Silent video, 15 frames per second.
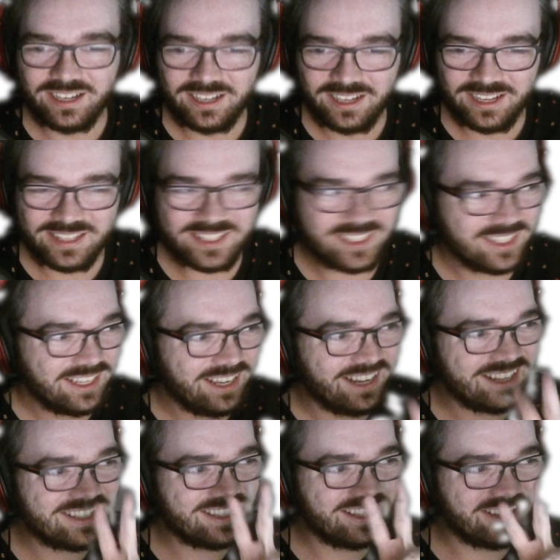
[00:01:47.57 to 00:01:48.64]

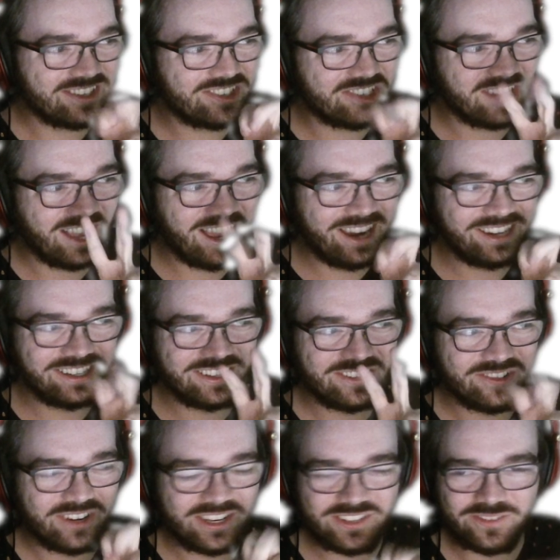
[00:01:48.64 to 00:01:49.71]
It's the China
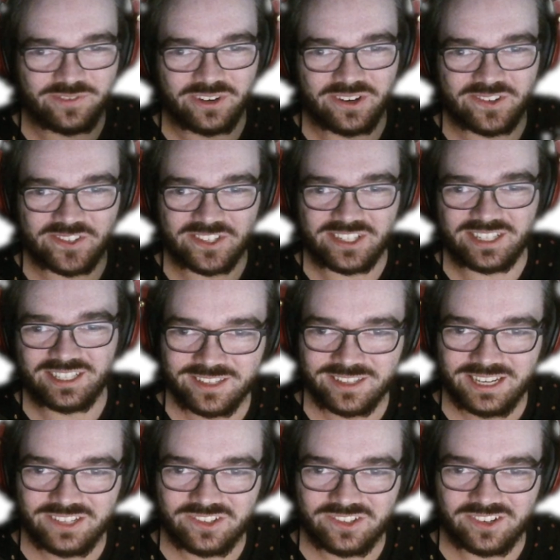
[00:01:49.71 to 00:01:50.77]
dress version.
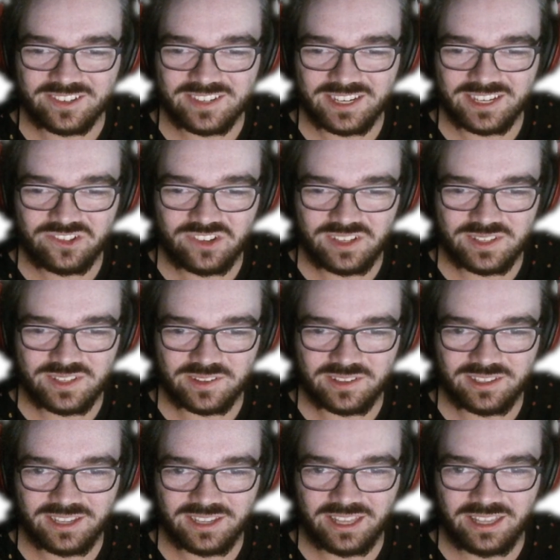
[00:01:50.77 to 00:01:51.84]
She looks like she's
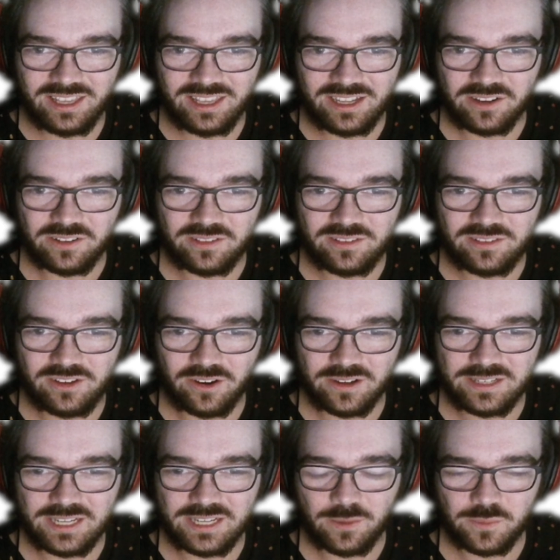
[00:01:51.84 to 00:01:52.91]
in a
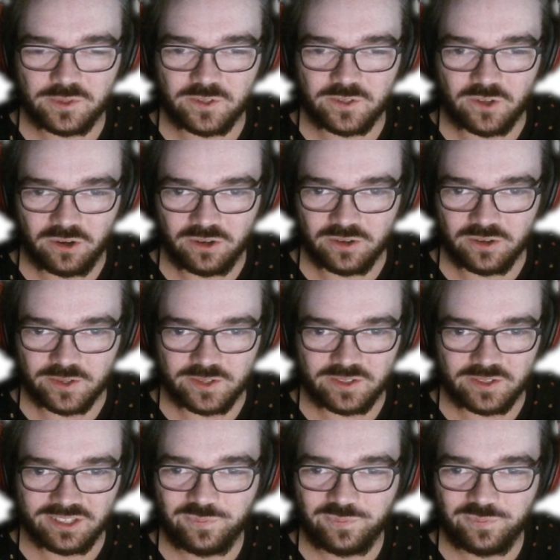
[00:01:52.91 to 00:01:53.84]
goddamn circus.